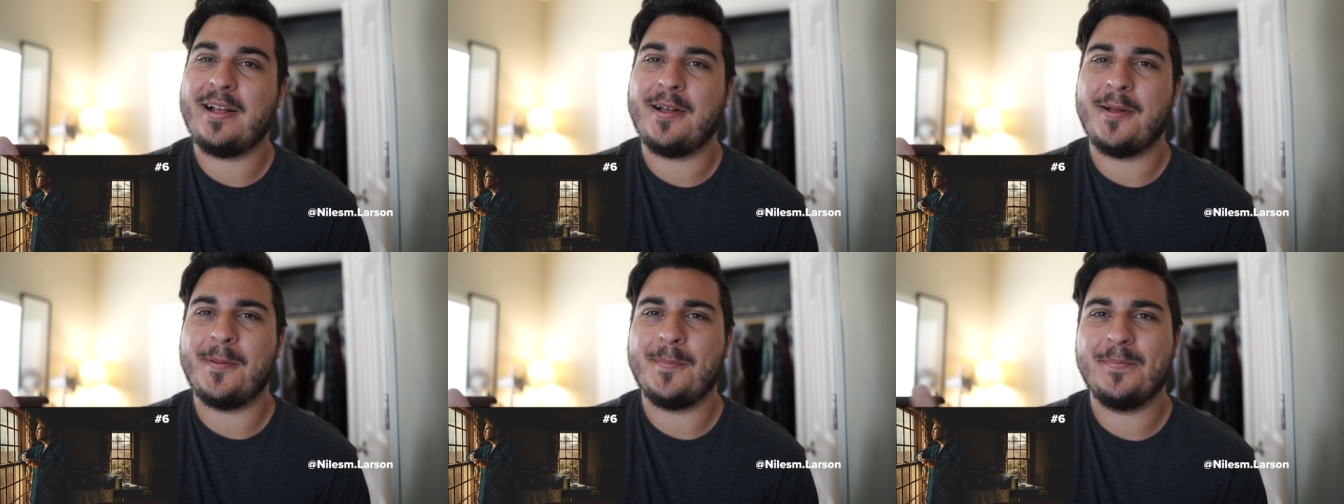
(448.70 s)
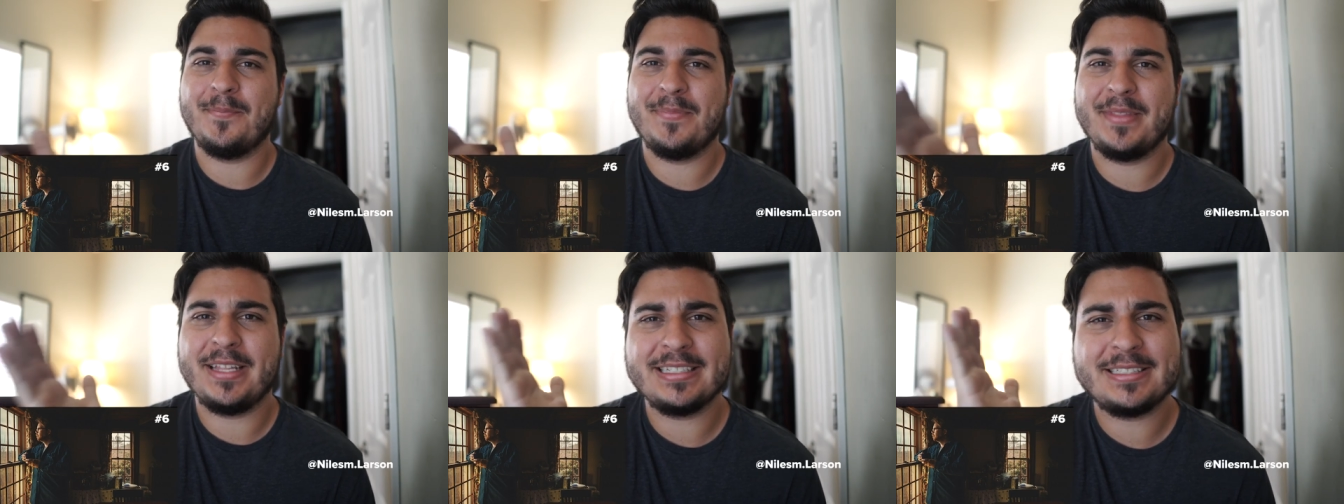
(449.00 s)

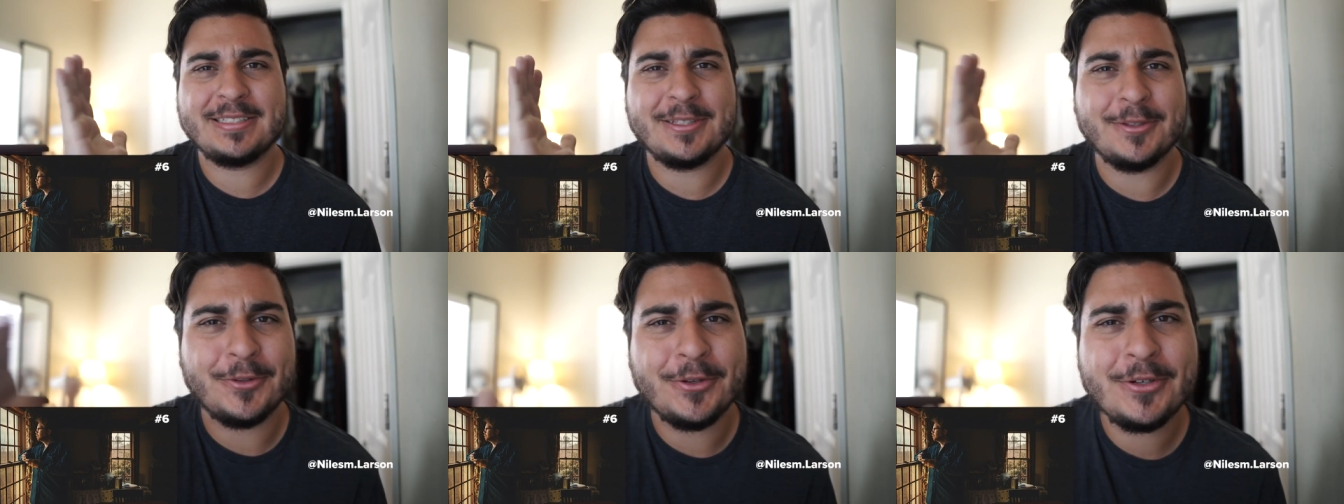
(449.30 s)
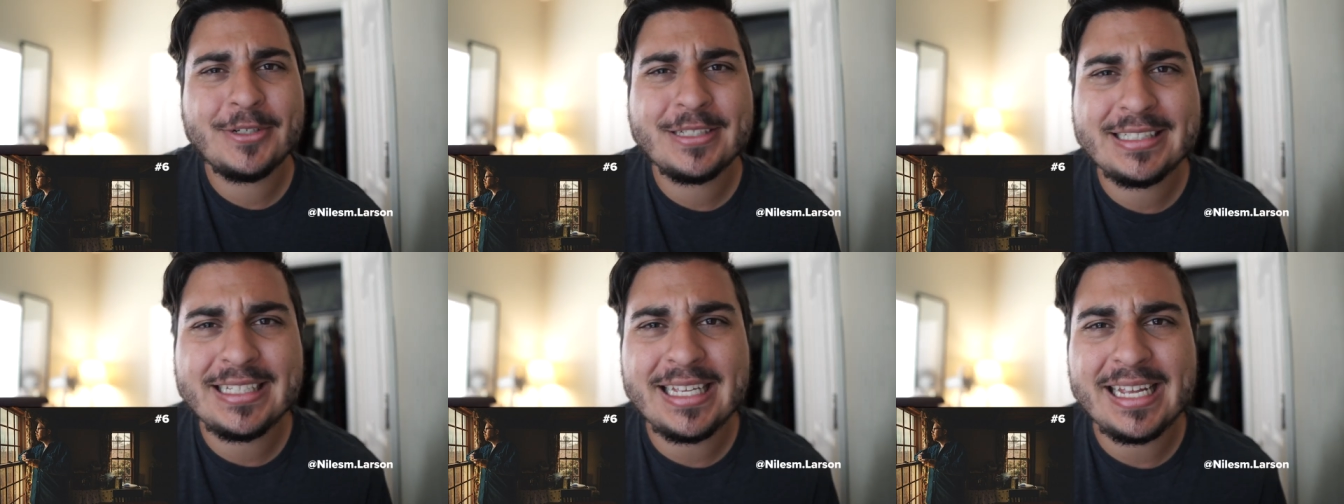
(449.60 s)
Um, this
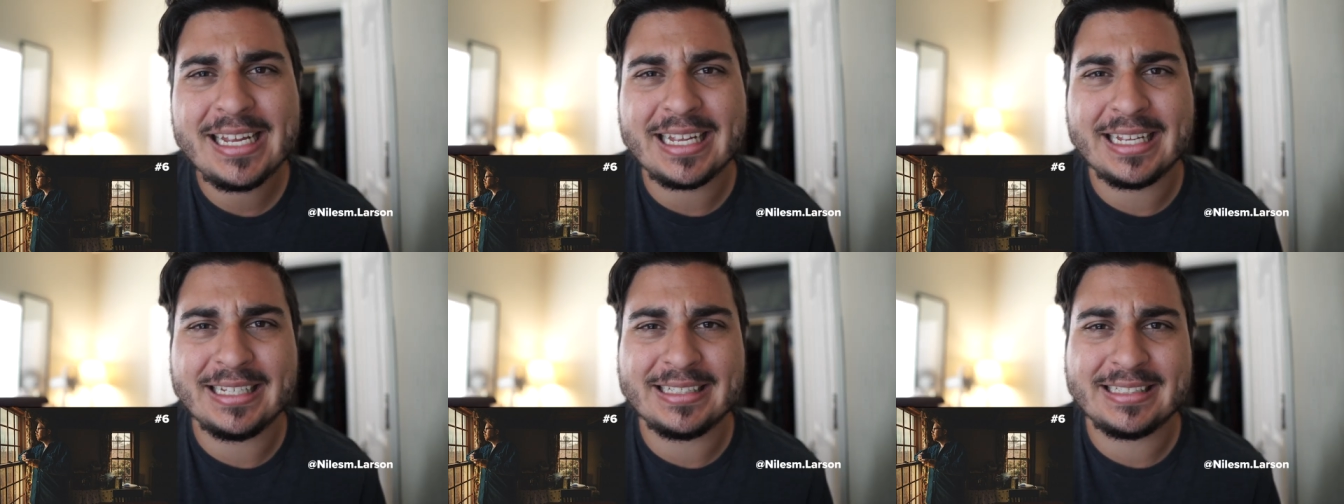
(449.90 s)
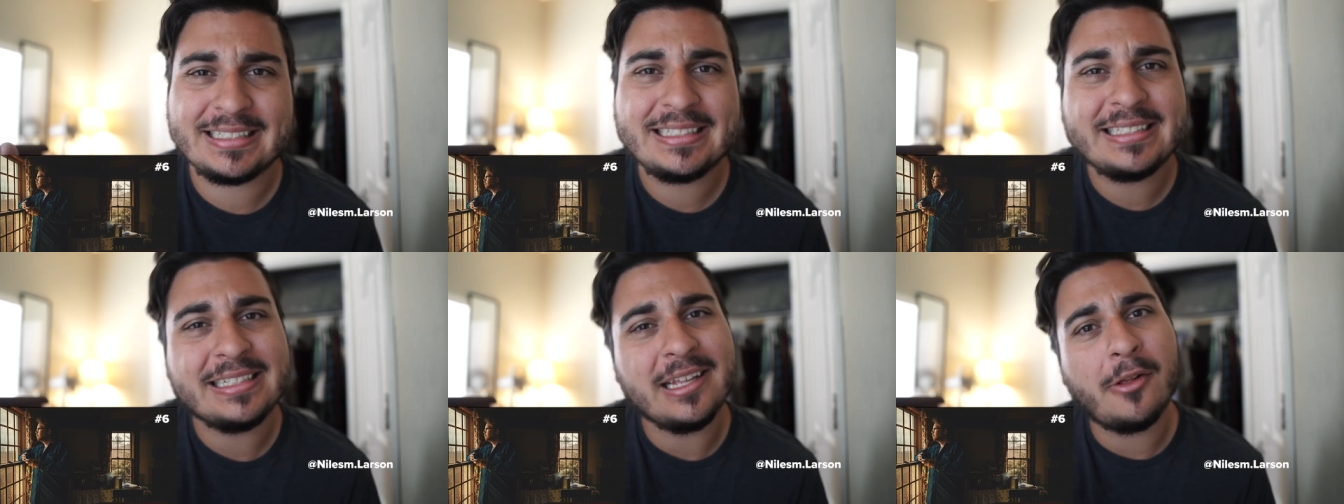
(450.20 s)
looks like a
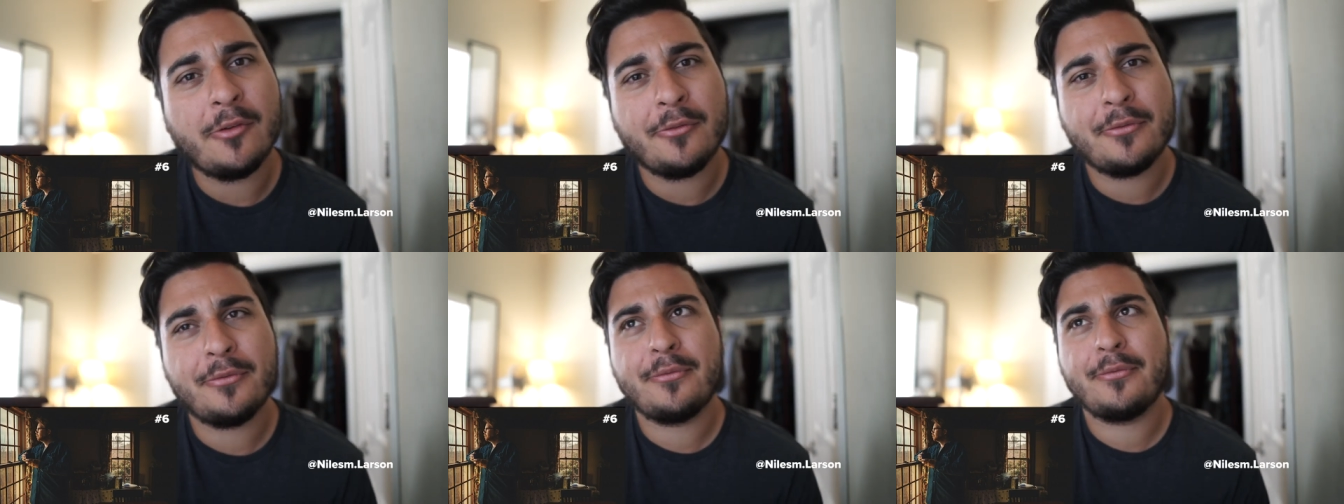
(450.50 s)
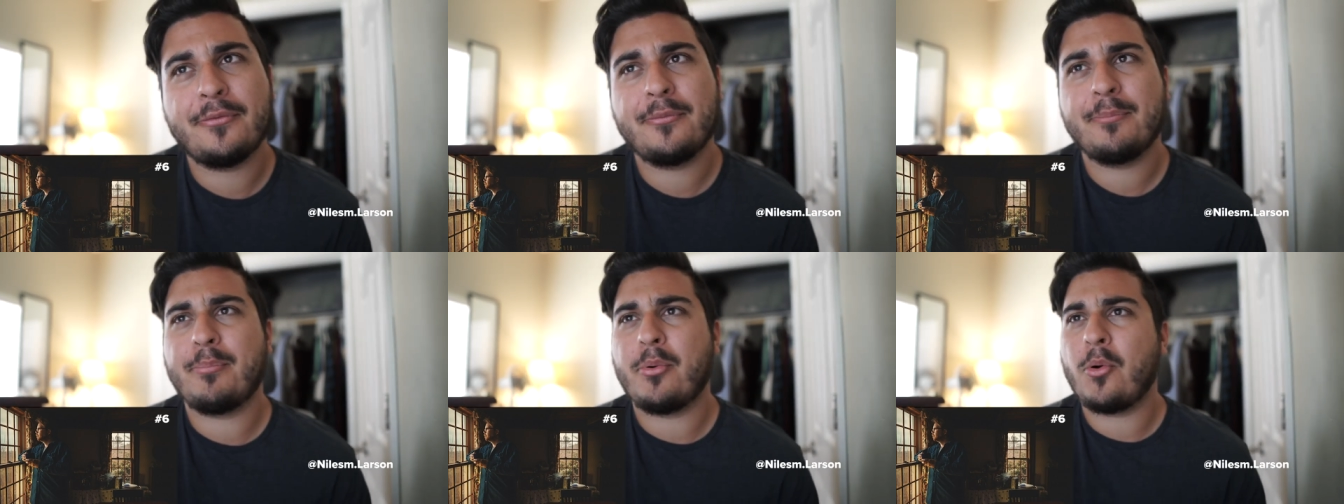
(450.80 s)

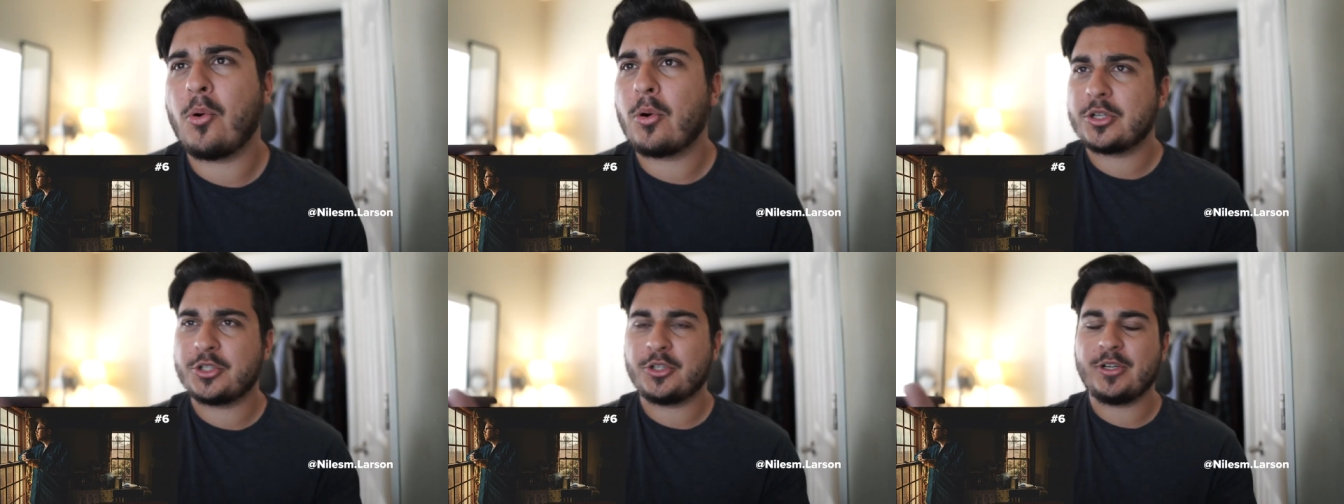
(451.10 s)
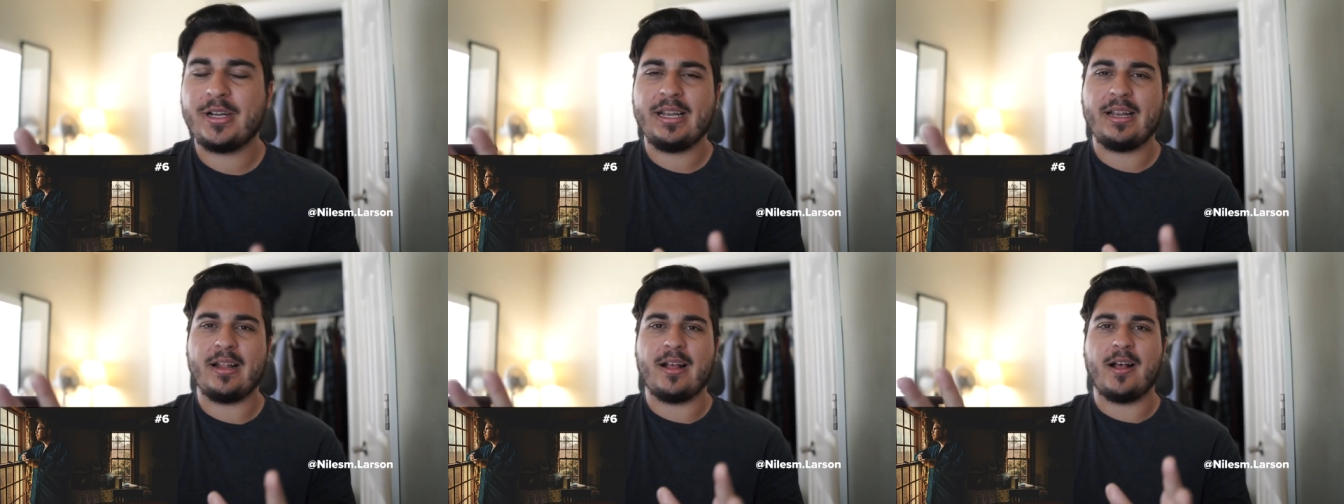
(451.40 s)

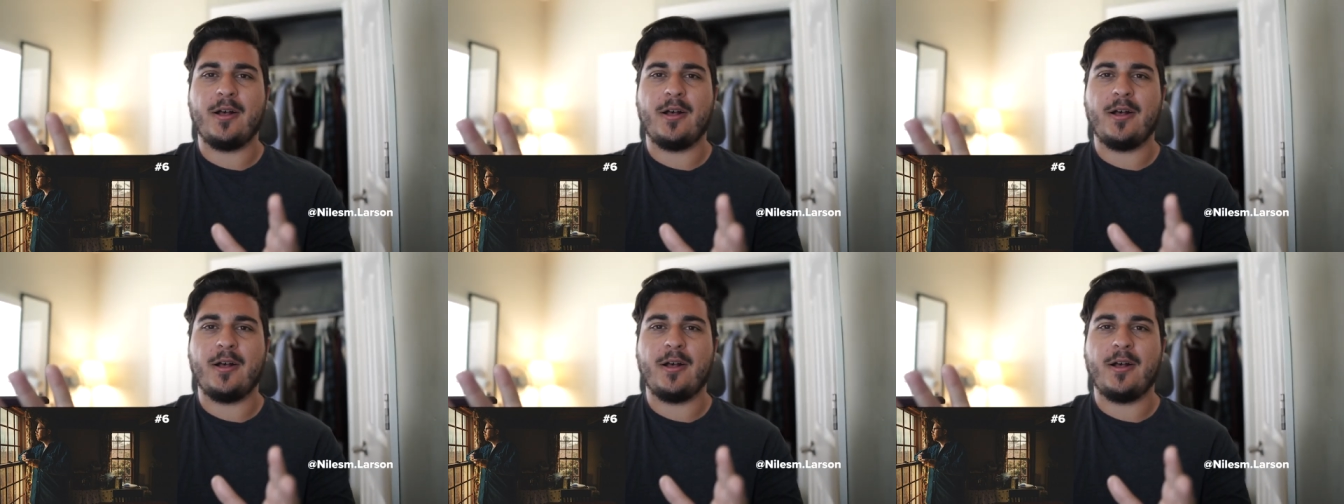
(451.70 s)
self-portrait